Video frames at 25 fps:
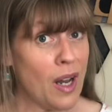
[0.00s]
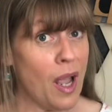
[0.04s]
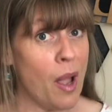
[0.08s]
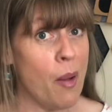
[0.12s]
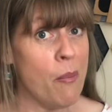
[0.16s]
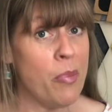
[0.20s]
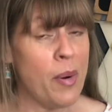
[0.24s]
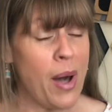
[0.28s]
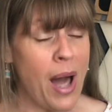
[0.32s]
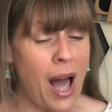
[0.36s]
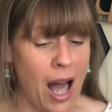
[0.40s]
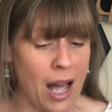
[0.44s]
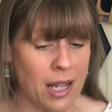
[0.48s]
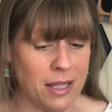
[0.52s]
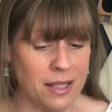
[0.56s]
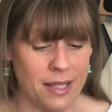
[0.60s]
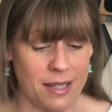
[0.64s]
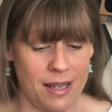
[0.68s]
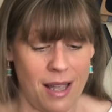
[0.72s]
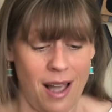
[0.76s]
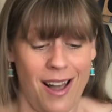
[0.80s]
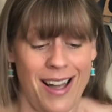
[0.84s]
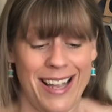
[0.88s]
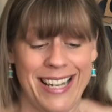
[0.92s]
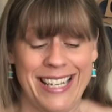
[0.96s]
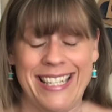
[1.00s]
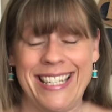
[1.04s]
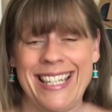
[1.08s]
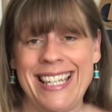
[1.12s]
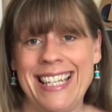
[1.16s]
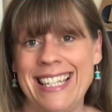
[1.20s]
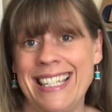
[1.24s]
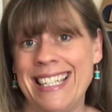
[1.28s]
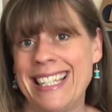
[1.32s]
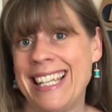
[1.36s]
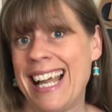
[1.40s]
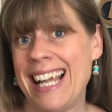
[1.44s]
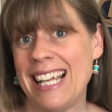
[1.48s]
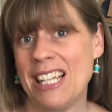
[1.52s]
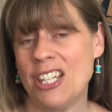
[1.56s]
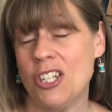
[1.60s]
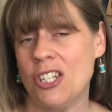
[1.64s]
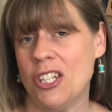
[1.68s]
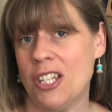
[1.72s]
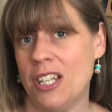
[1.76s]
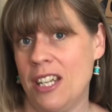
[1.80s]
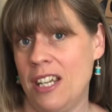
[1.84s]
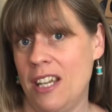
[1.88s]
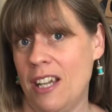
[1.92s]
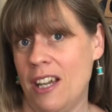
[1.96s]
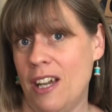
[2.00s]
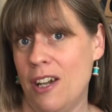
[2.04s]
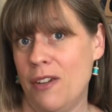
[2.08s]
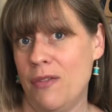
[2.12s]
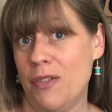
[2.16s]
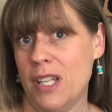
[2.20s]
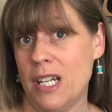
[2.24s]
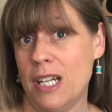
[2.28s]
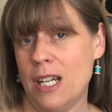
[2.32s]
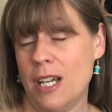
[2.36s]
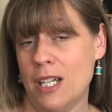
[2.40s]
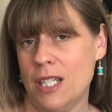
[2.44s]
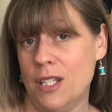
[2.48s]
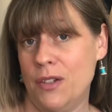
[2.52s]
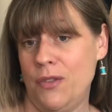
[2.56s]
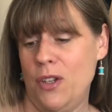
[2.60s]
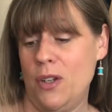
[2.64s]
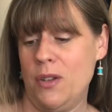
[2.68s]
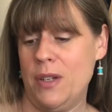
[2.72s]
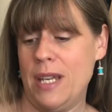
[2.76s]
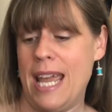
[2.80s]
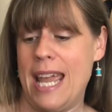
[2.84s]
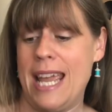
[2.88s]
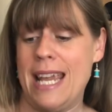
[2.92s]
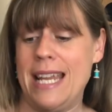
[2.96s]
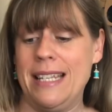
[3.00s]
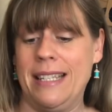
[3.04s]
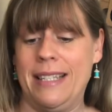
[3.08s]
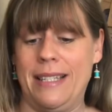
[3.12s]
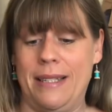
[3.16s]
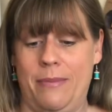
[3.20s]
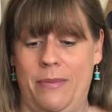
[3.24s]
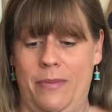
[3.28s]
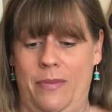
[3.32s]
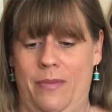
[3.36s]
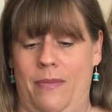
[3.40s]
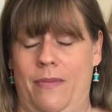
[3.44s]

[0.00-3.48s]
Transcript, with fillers: but I desashed over the last few days